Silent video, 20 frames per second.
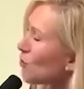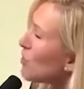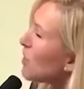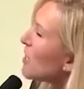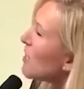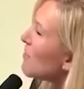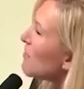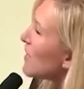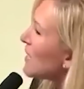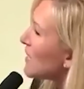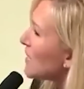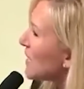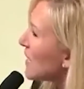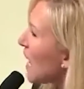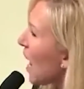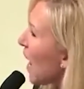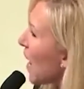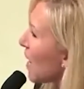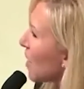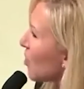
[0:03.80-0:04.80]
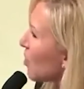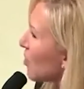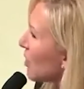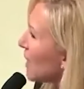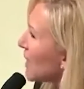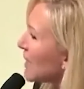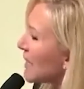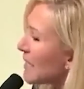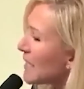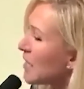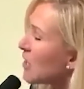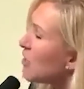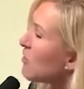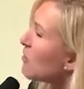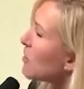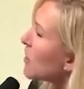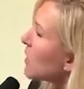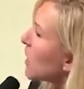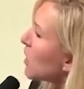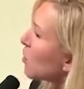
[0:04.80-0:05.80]
while you live in denial
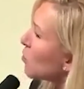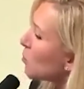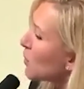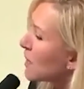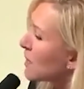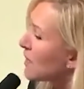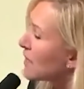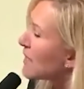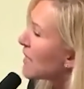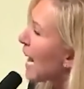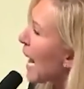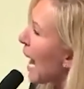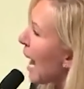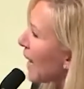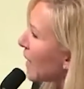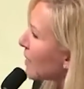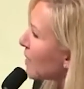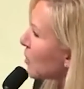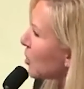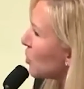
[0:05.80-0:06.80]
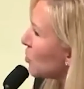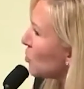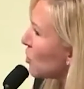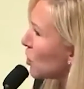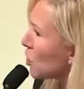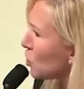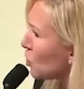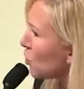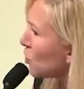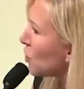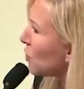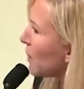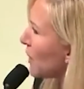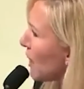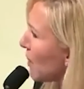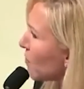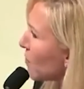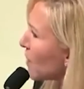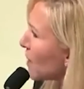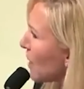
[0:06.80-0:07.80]
and sit over there with this attitude
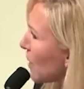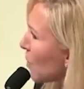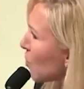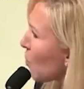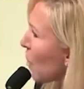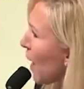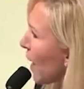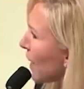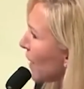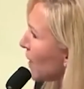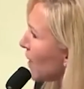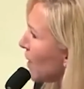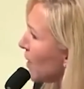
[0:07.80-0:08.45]
that you're doing everything